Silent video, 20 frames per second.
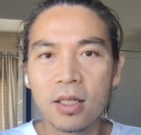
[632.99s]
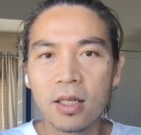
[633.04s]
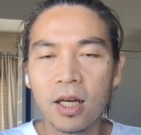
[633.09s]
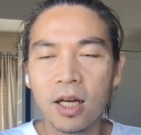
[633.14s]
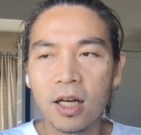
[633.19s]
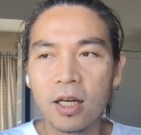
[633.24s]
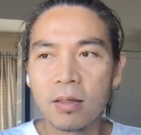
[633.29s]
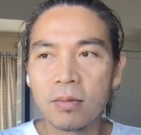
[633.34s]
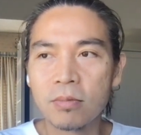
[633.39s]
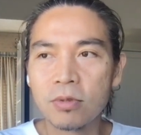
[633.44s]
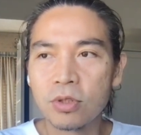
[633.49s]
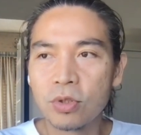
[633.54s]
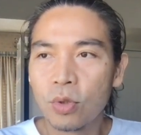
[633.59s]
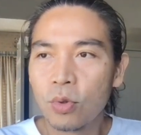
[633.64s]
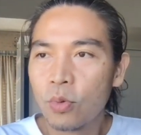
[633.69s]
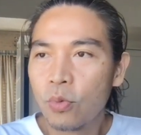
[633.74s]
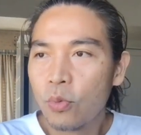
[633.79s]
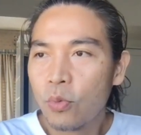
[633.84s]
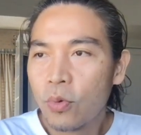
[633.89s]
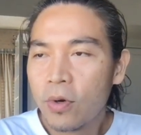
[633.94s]

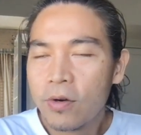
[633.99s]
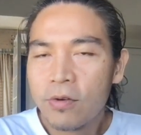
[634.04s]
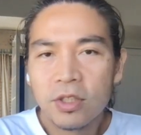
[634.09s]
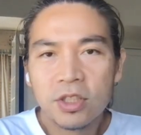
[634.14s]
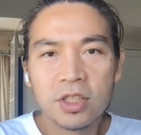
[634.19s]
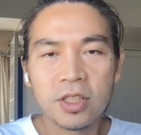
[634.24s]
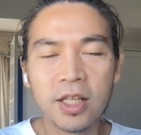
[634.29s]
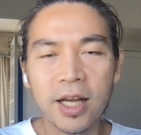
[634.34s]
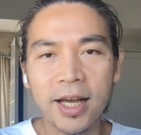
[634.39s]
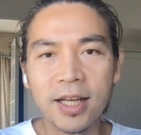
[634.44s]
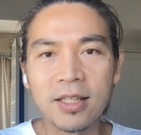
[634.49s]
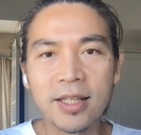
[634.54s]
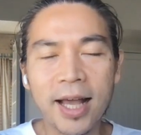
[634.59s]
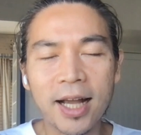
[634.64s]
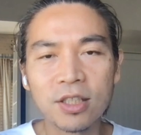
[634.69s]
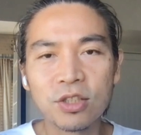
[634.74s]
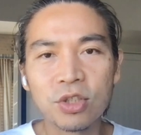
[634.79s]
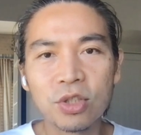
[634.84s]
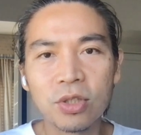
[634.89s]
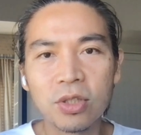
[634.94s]
So one reason I
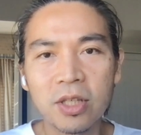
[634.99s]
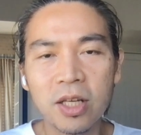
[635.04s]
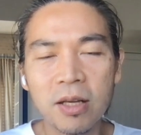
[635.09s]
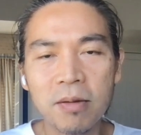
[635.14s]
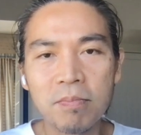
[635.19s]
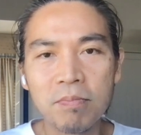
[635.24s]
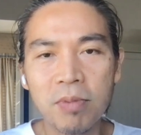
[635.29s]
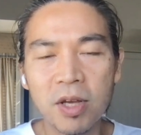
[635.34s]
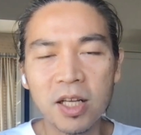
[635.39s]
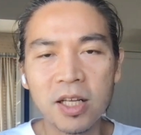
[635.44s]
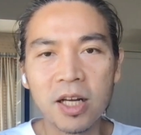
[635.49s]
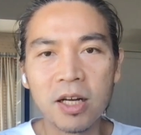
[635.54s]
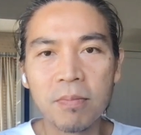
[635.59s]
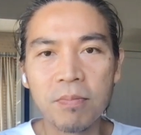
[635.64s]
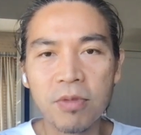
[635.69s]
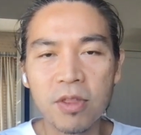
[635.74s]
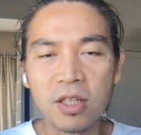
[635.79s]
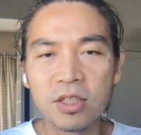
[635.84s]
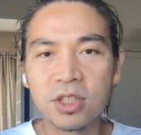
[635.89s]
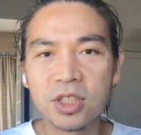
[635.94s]
naturally pick up
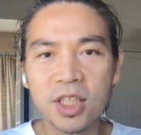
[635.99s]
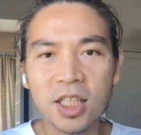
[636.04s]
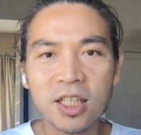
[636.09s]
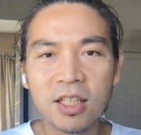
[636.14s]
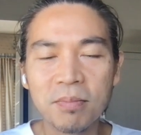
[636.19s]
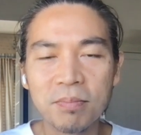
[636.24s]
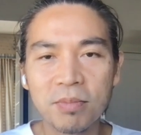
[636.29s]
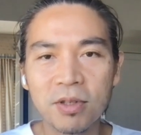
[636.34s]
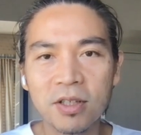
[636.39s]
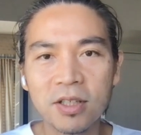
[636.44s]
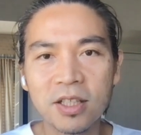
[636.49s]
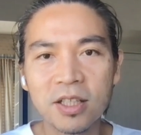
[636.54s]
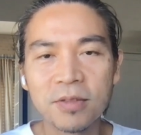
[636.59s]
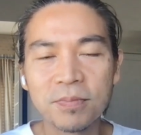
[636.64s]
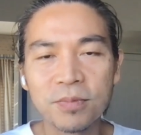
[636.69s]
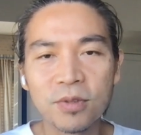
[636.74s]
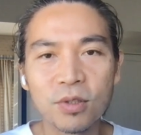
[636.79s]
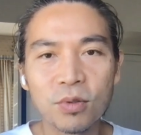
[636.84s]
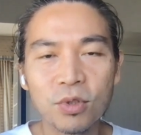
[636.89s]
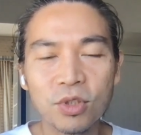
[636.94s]
this second book,
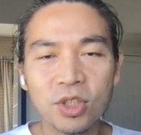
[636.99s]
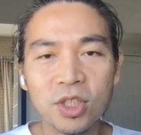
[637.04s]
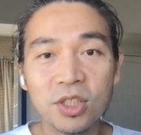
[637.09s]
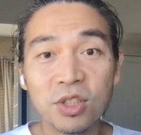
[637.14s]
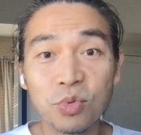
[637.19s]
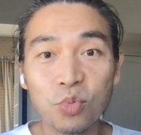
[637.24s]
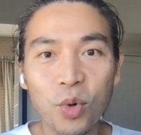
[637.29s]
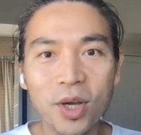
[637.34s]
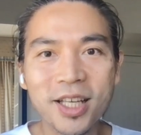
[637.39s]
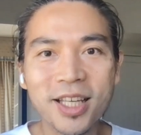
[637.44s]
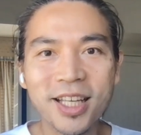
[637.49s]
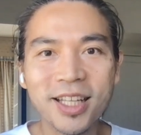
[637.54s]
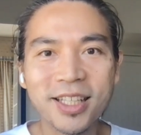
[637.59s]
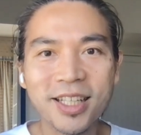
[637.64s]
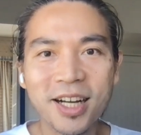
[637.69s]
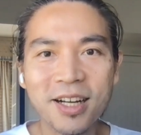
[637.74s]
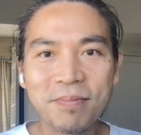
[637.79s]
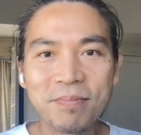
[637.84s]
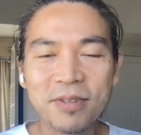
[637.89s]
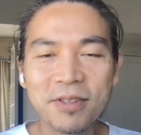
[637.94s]
which is Waking
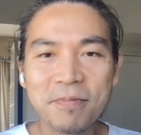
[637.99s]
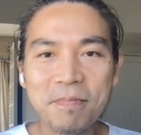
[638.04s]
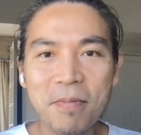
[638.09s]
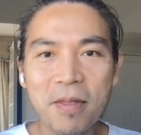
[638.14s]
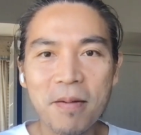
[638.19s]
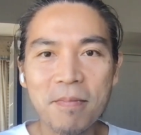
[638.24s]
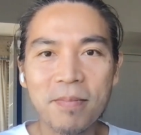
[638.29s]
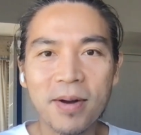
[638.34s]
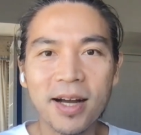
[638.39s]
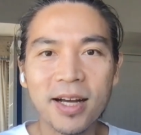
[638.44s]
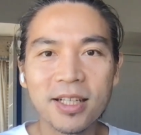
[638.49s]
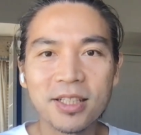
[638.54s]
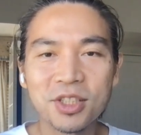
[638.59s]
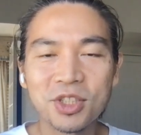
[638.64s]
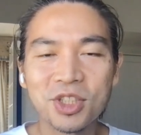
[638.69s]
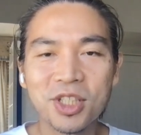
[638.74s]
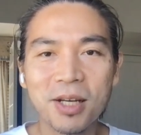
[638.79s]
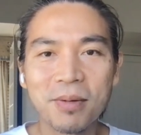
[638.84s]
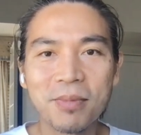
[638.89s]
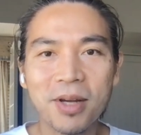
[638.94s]
Up by
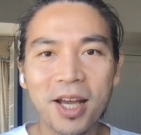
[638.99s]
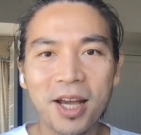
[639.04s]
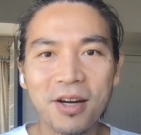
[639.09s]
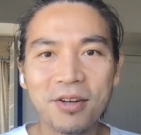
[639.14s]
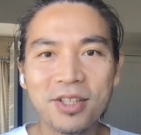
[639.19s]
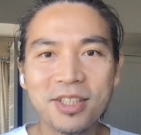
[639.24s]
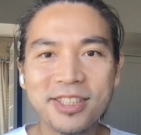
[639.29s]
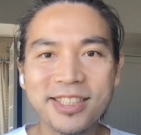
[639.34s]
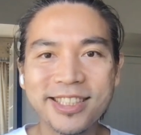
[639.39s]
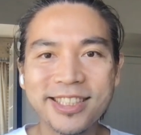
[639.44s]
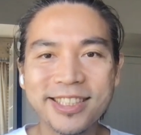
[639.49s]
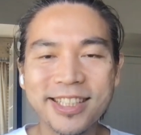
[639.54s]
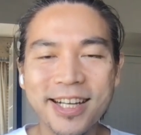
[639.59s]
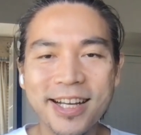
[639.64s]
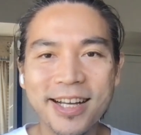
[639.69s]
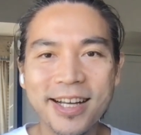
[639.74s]
Sam Harris,